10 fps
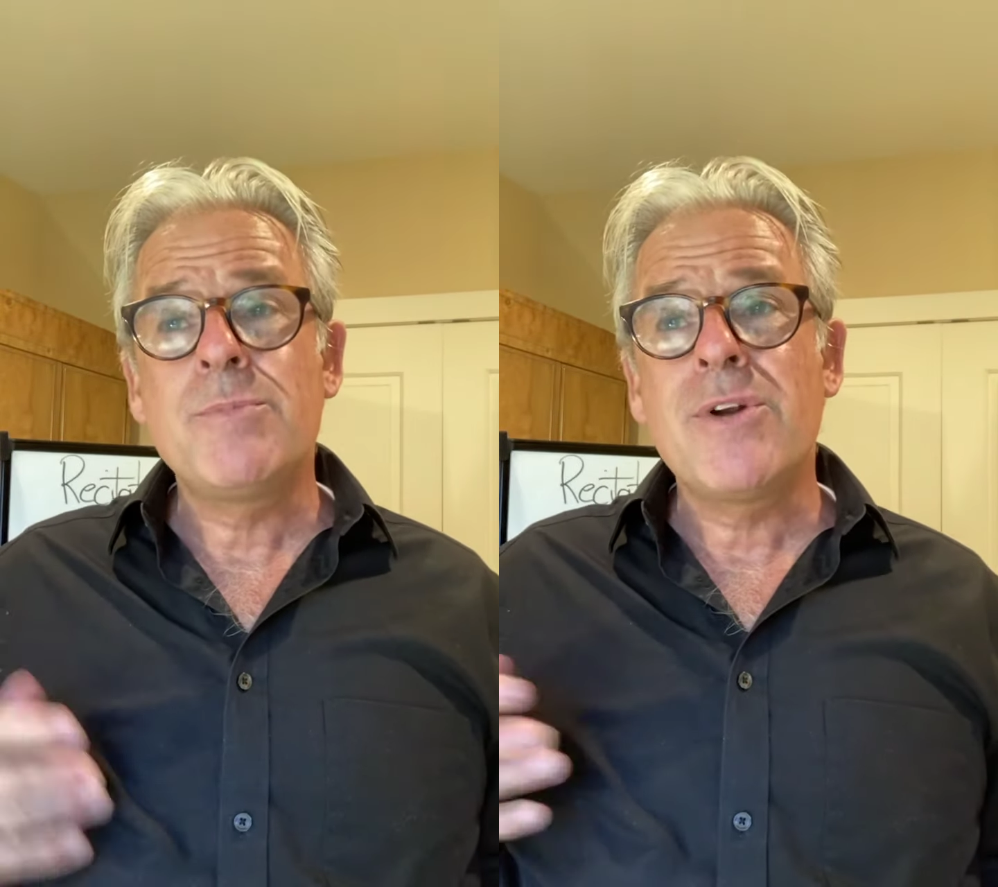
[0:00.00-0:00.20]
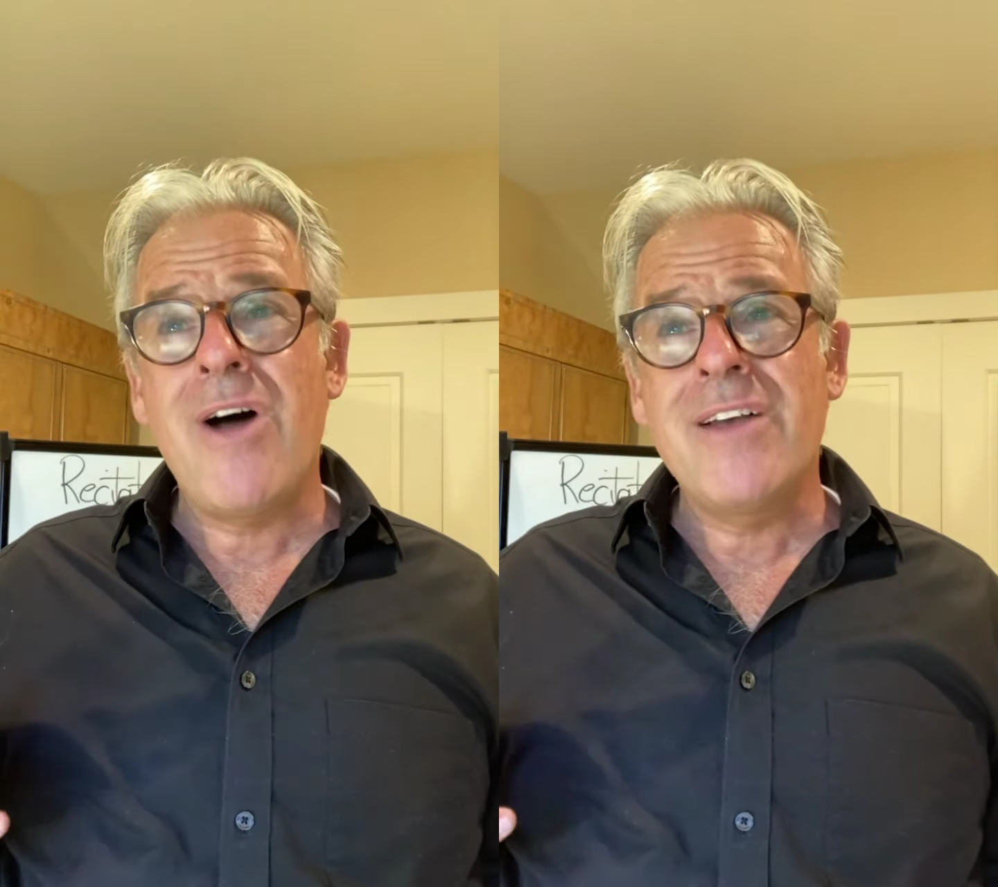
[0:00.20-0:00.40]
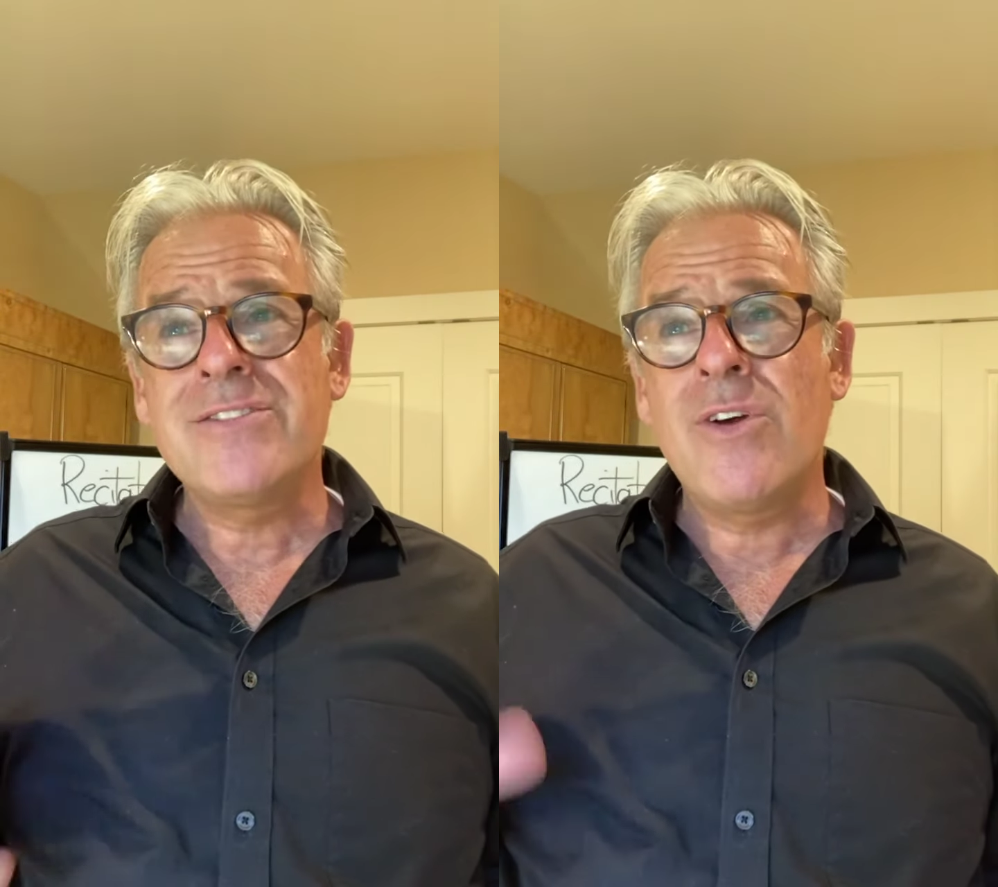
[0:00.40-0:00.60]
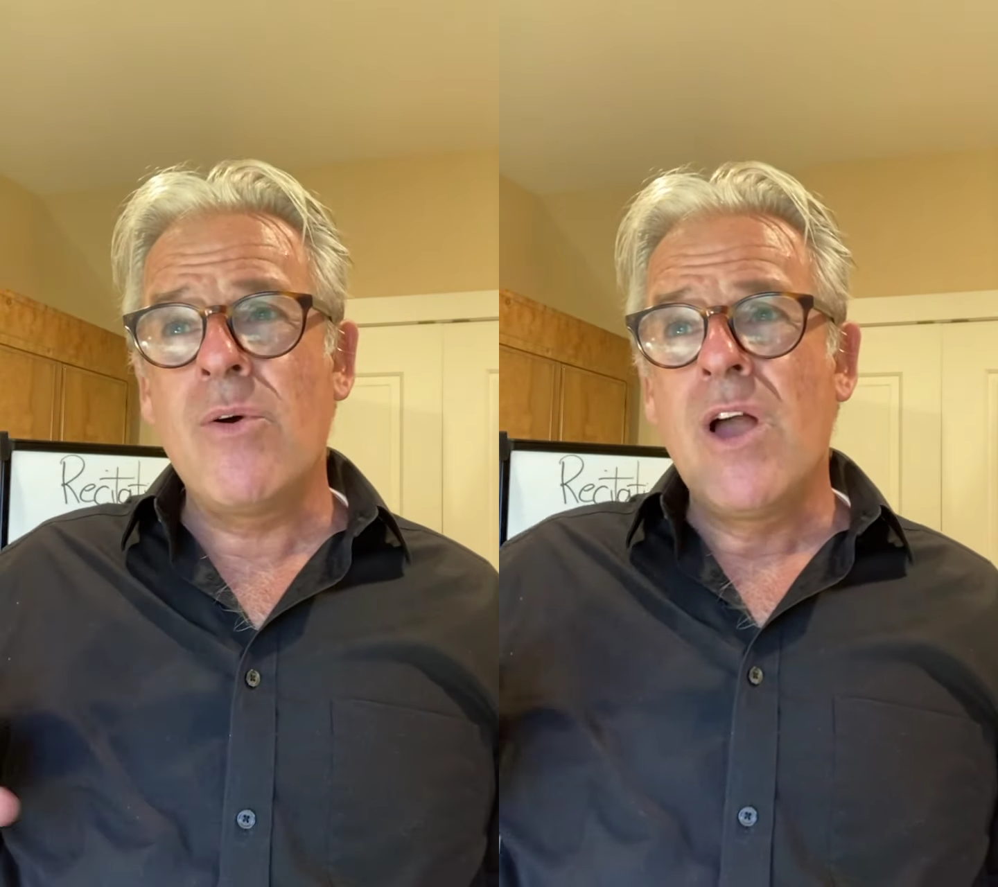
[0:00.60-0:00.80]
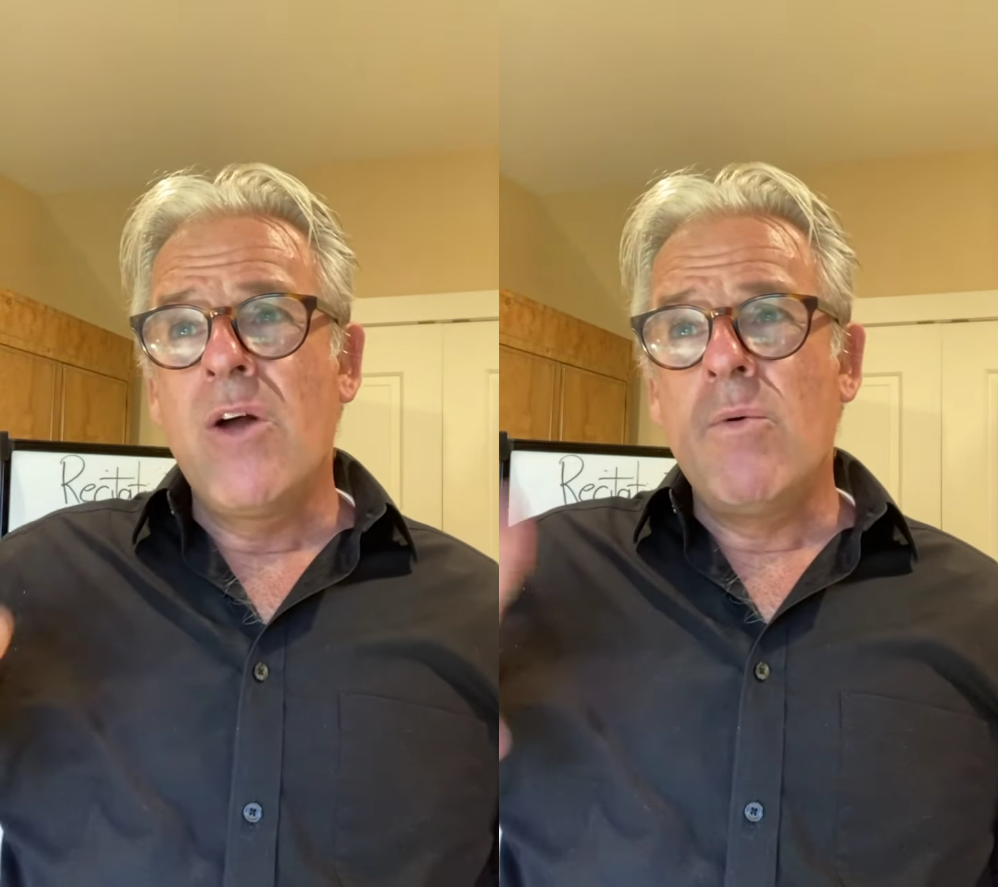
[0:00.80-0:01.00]
but
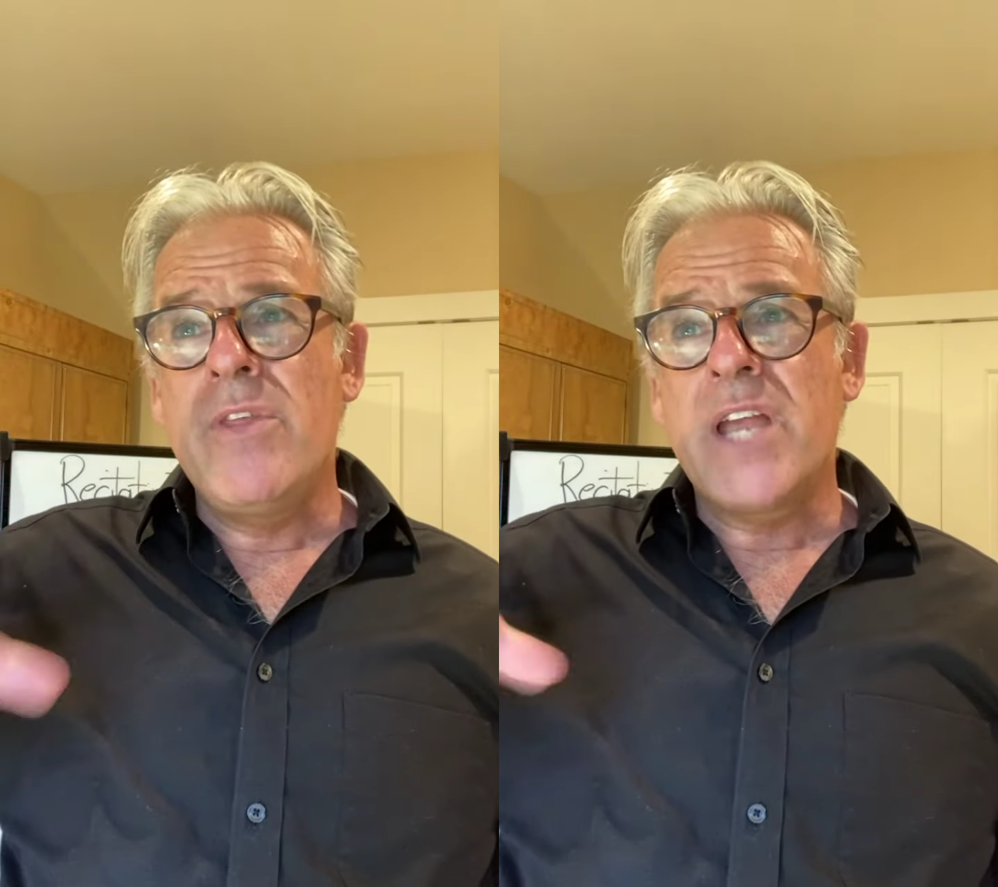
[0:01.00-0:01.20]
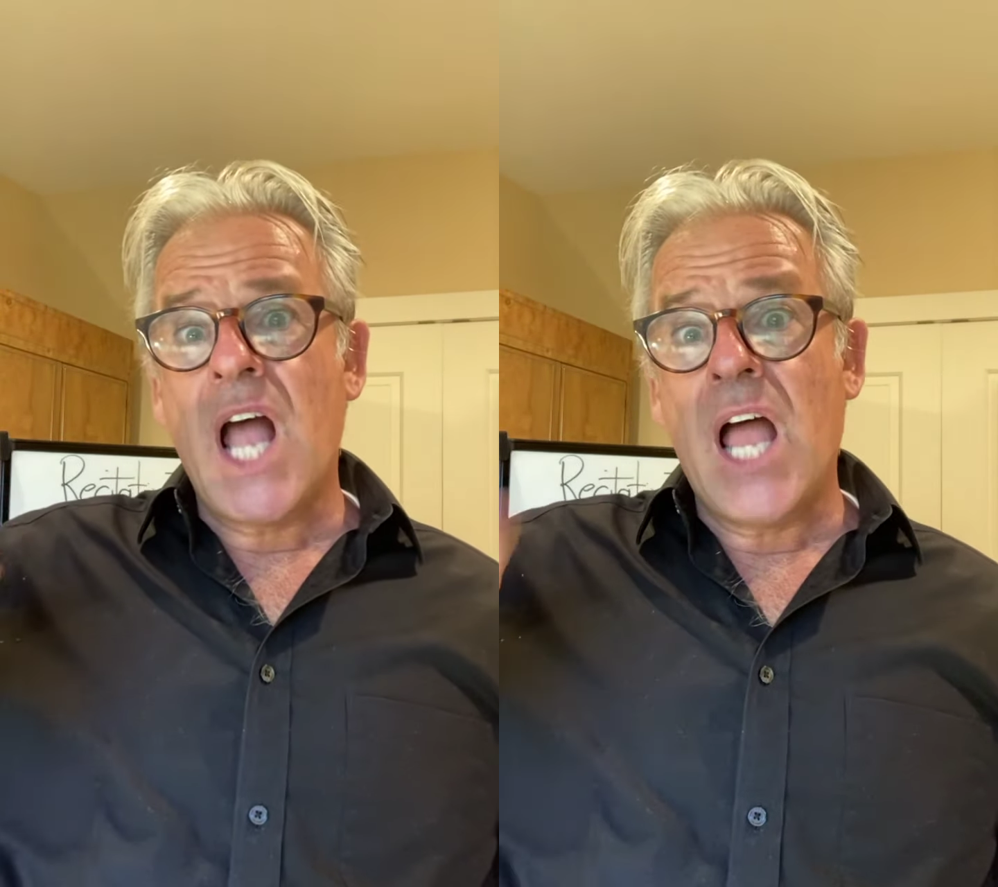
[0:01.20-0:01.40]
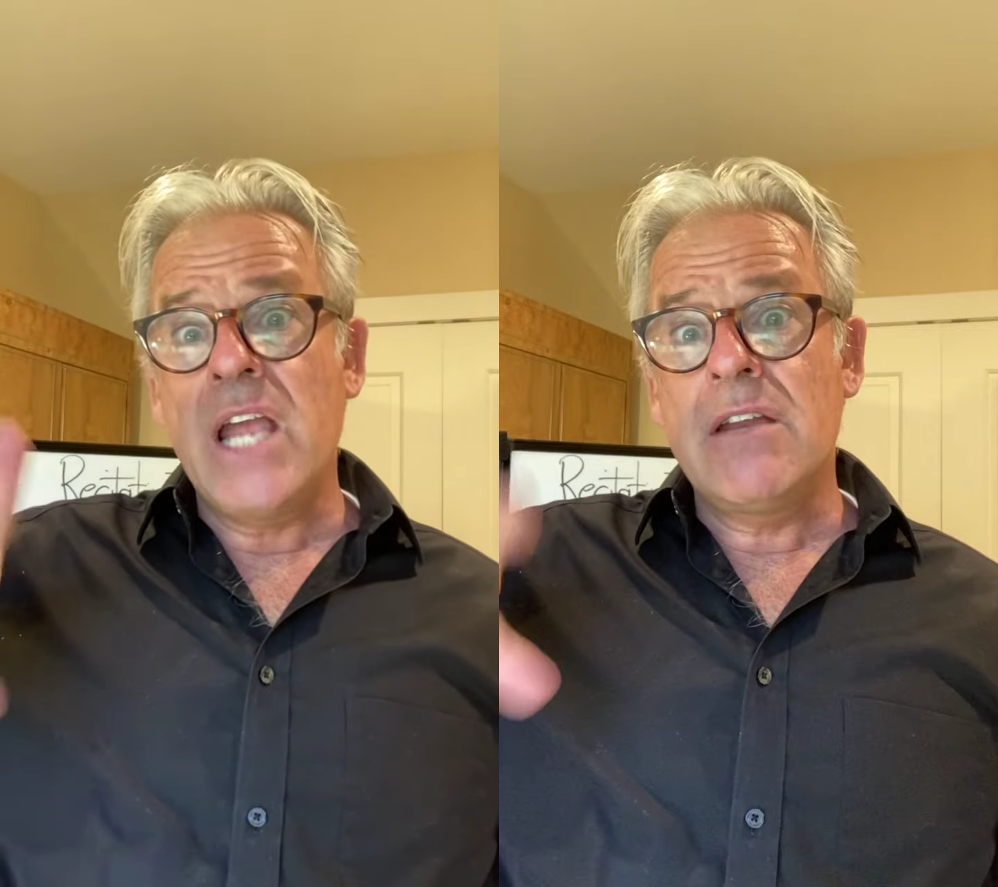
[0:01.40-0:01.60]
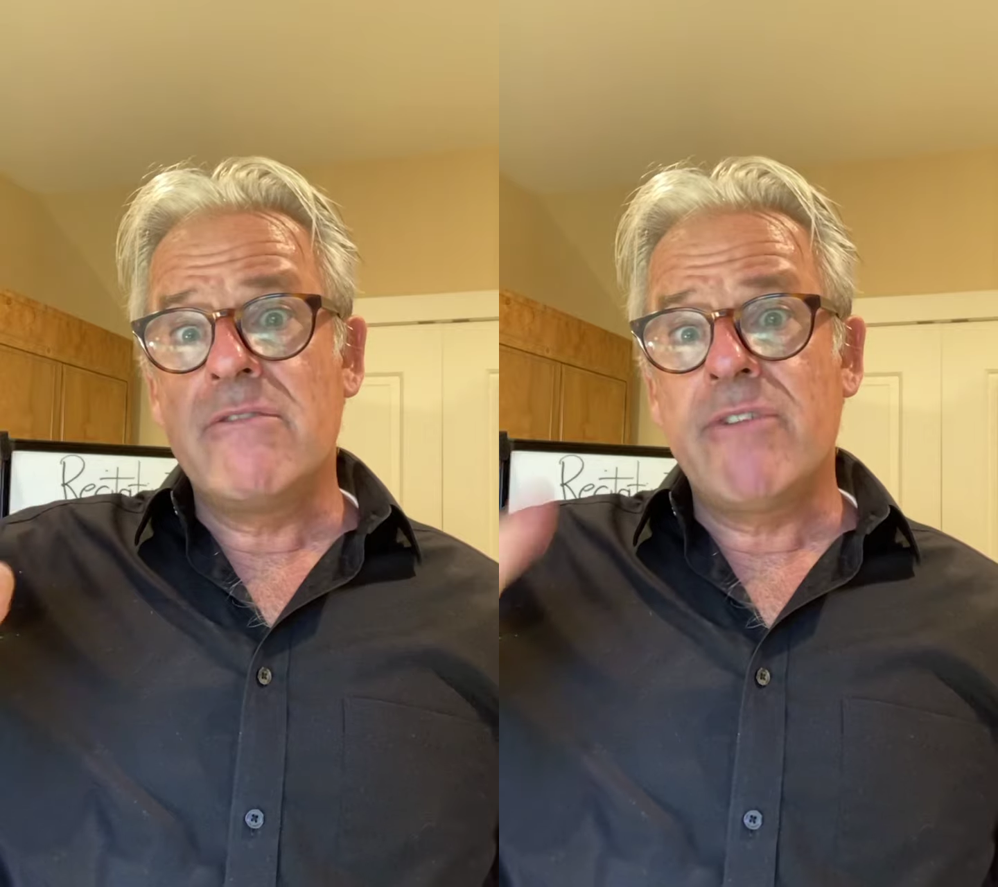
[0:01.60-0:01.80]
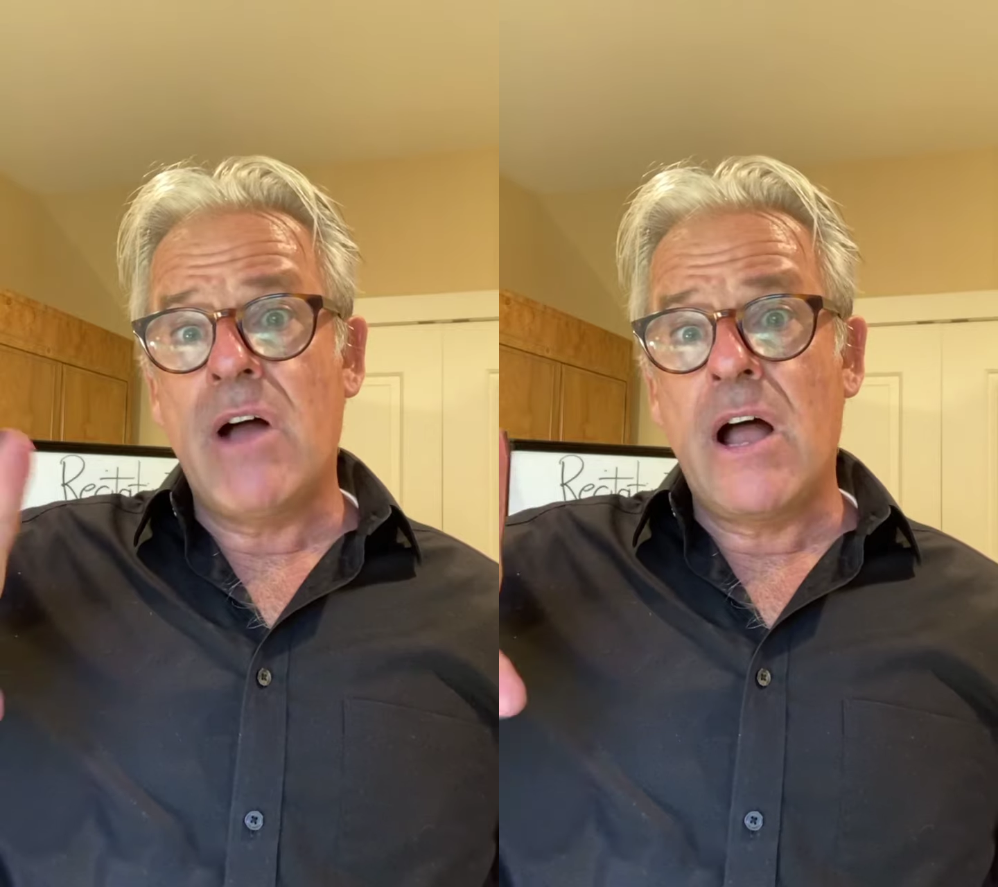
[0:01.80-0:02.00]
also with a kind
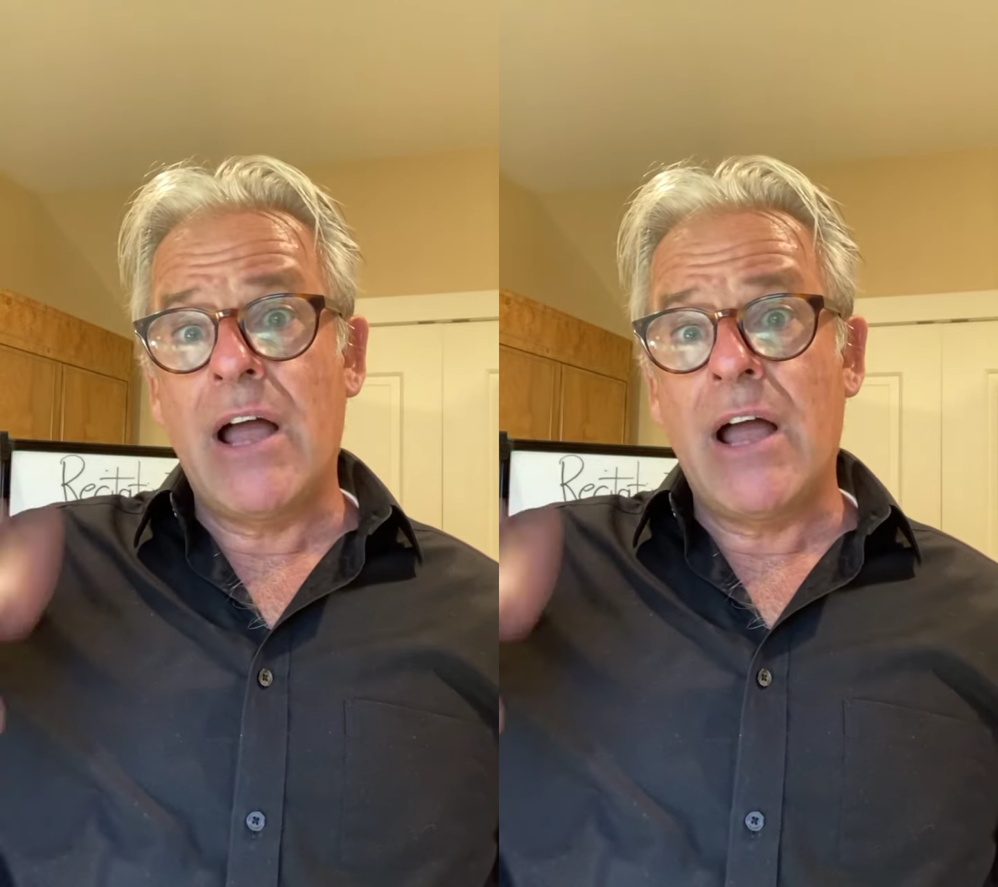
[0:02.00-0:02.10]
of